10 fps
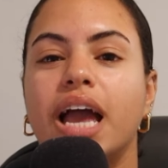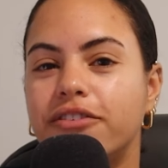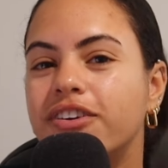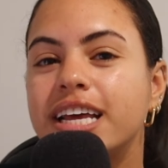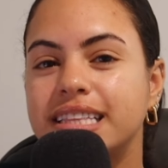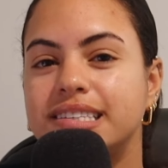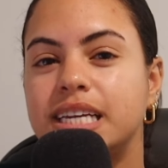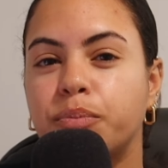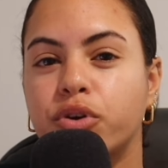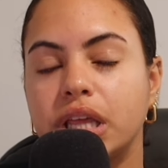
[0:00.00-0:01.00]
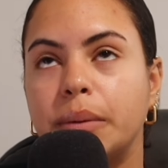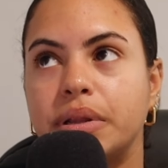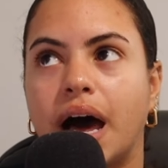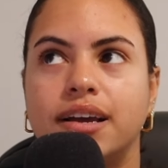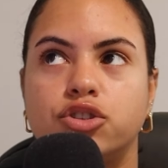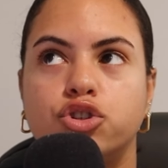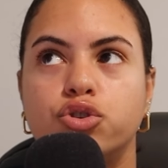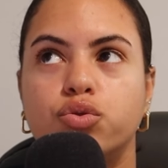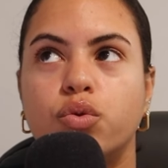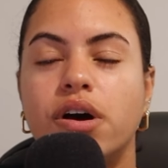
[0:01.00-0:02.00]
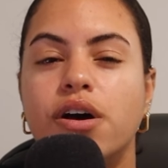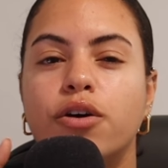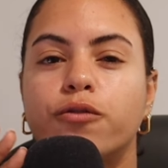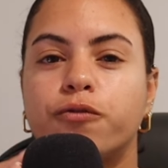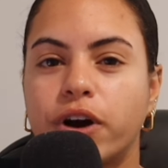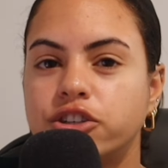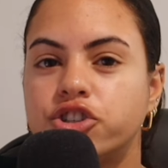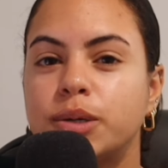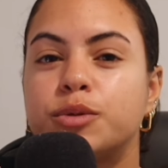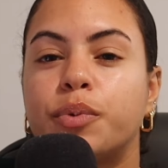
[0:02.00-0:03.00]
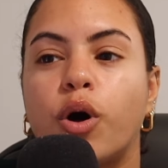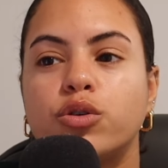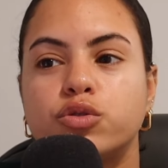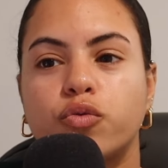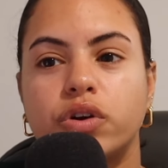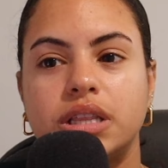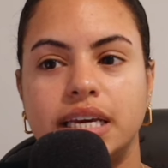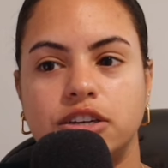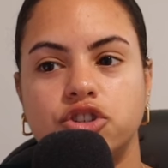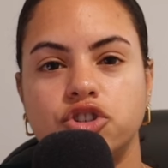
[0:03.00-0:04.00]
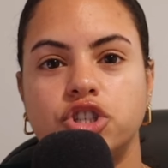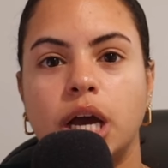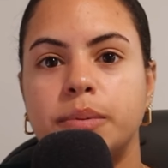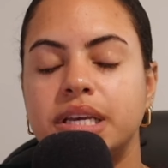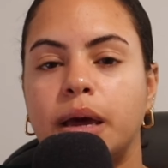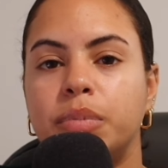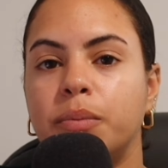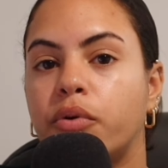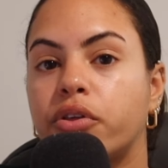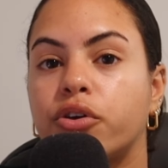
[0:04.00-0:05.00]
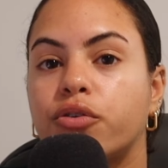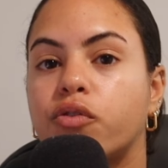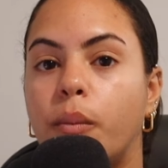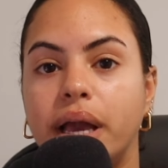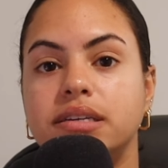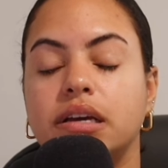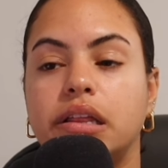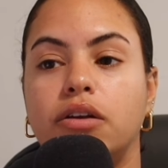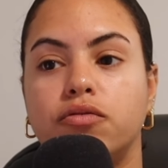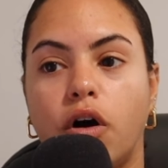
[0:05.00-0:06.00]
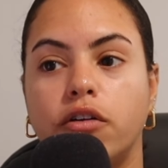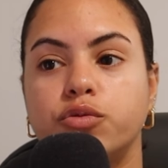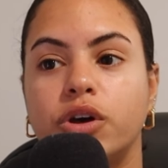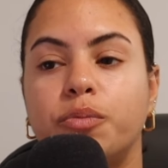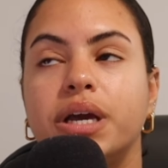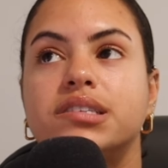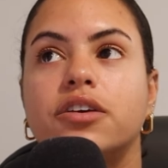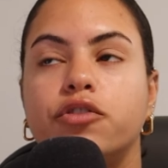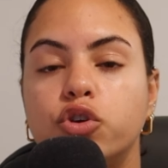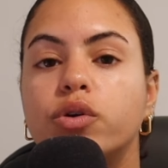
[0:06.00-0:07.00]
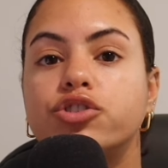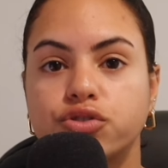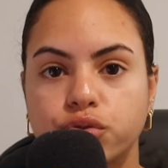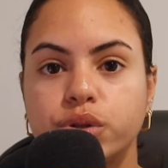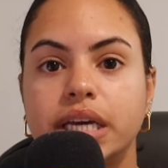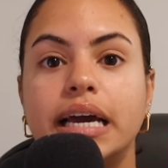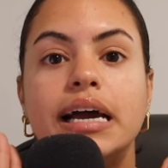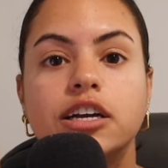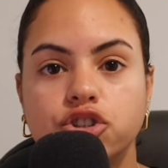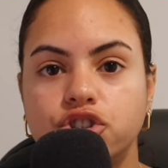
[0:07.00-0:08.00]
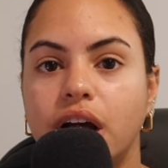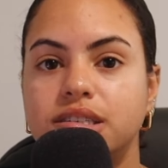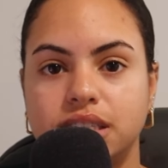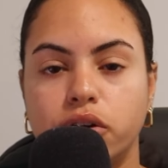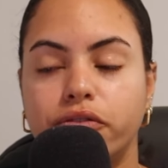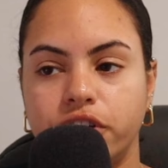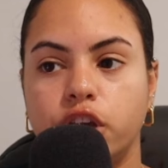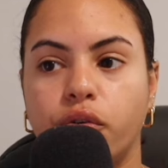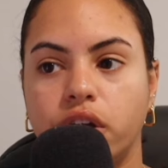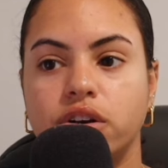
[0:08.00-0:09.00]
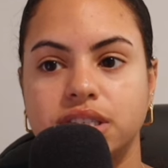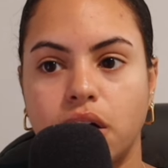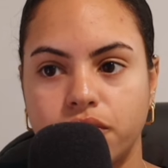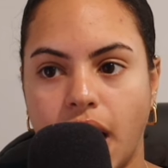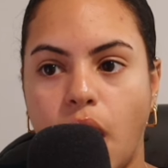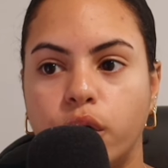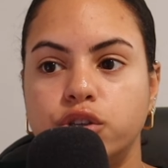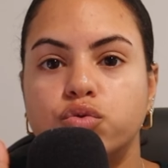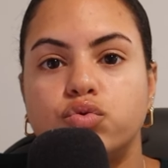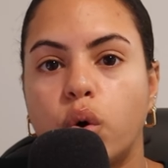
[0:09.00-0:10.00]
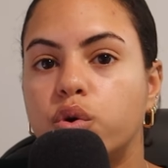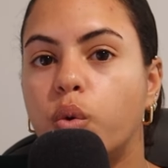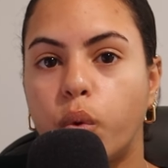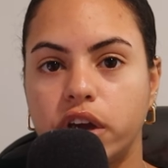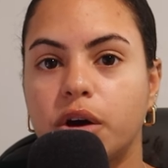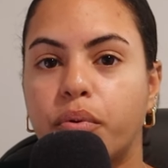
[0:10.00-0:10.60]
I feel like this tip really applies to friendships, but also relationships and people that you're romantically involved with. Because if you are truly just still figuring yourself out and you don't know what your